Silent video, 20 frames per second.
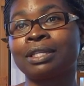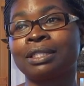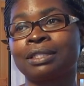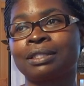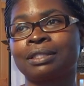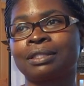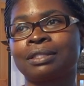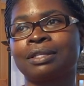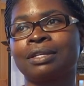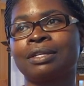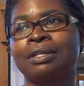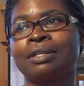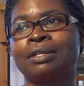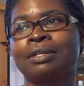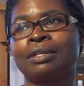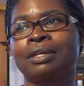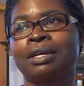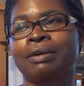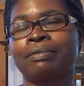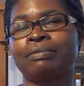It's,
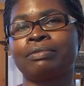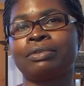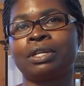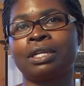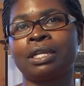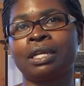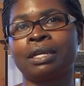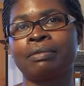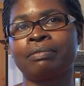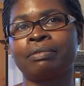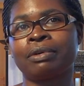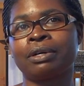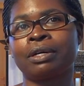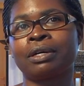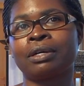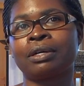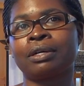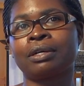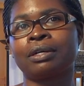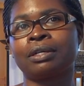I've
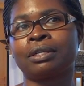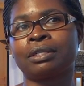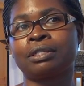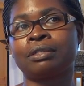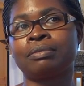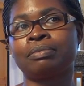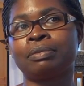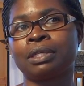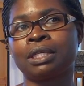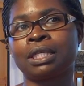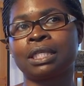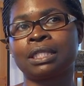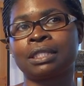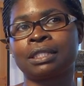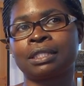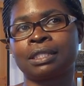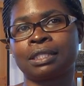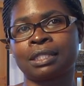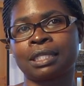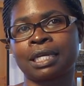never
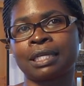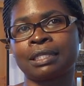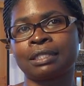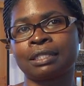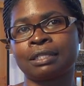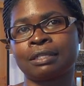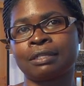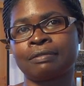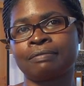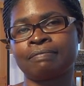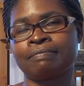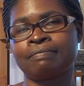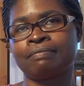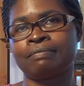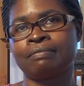experienced such a